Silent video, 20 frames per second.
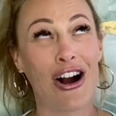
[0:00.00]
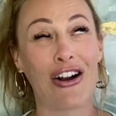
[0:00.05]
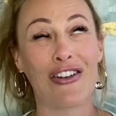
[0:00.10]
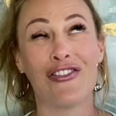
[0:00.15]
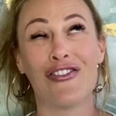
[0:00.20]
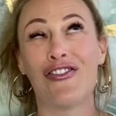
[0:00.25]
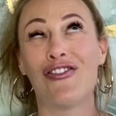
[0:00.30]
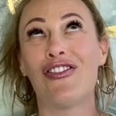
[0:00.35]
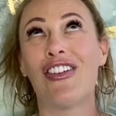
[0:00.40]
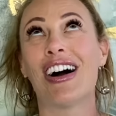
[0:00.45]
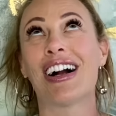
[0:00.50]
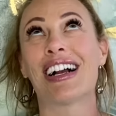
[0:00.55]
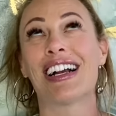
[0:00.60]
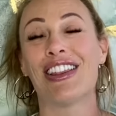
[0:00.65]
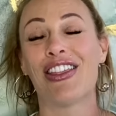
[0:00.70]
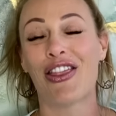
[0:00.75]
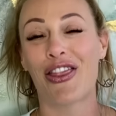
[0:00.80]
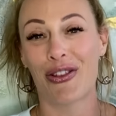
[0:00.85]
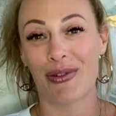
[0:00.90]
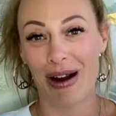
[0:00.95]
are
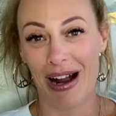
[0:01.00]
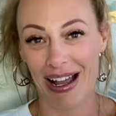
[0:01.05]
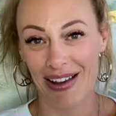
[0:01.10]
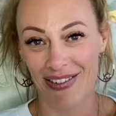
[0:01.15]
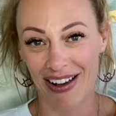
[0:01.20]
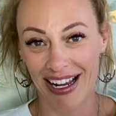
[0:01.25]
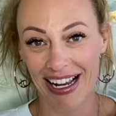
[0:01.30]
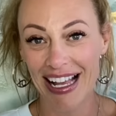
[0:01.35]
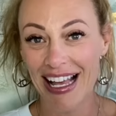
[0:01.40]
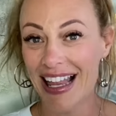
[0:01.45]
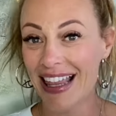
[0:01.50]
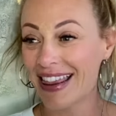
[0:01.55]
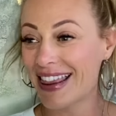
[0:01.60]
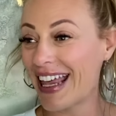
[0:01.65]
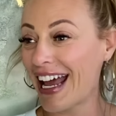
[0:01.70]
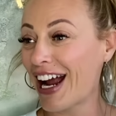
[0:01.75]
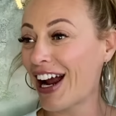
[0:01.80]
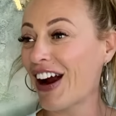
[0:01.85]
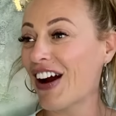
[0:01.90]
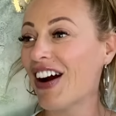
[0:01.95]
fucking thriving.
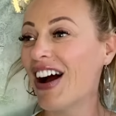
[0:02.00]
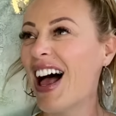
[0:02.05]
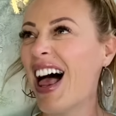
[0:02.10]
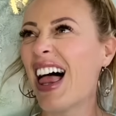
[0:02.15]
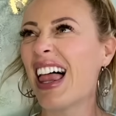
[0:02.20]
They're